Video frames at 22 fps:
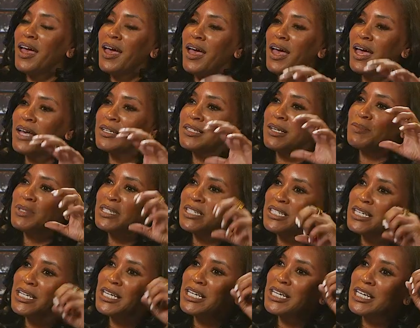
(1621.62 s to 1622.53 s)
as I'm
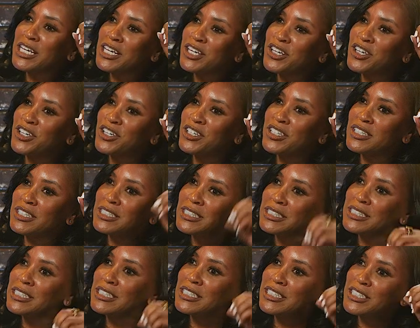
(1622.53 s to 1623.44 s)
sitting here
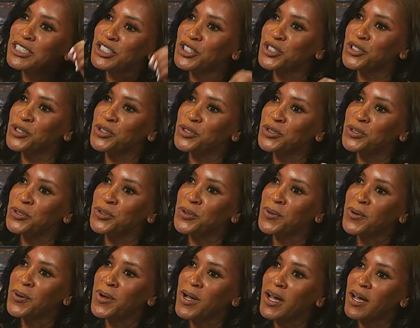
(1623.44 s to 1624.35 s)
listening to
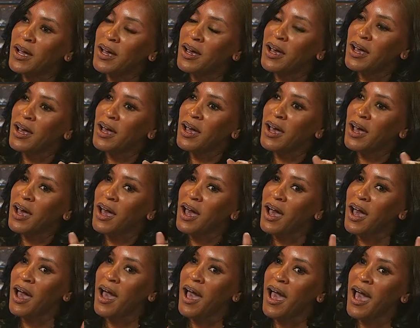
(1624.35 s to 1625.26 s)

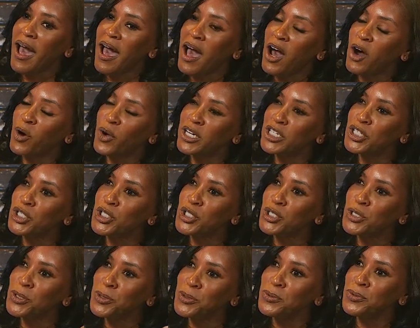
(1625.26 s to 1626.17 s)
how in
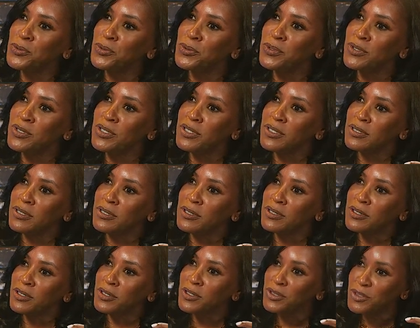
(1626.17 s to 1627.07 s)
tuned
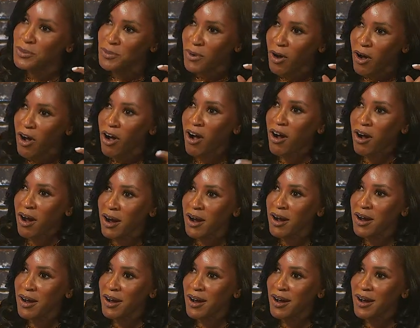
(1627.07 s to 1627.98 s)
you
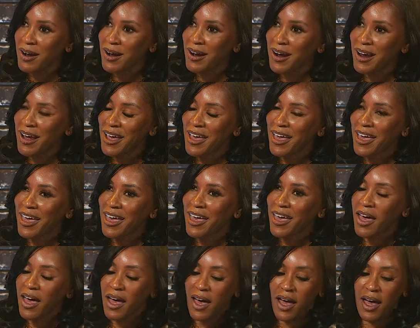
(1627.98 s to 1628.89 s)
are,
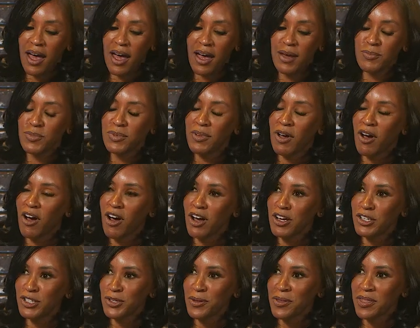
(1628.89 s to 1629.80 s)
I'm
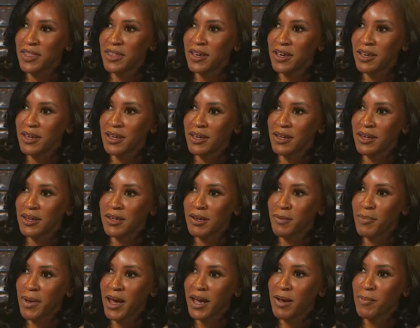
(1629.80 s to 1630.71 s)
also thinking in the
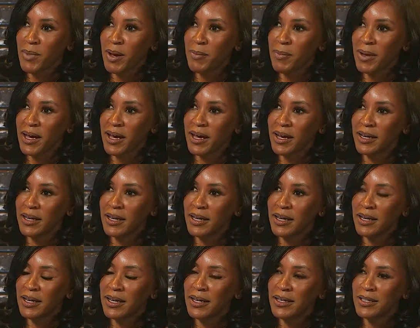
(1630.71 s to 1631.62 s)
back of my mind,
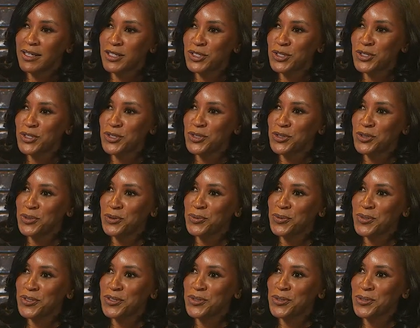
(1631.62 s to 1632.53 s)
this dude
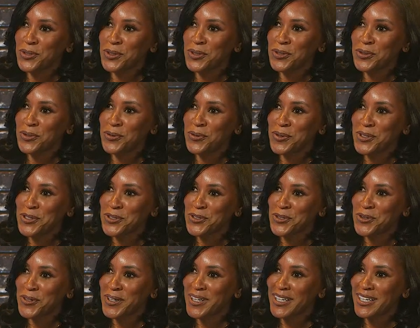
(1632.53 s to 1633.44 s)
was on Queen's
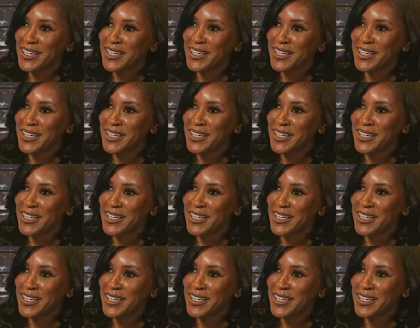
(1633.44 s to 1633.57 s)
Court.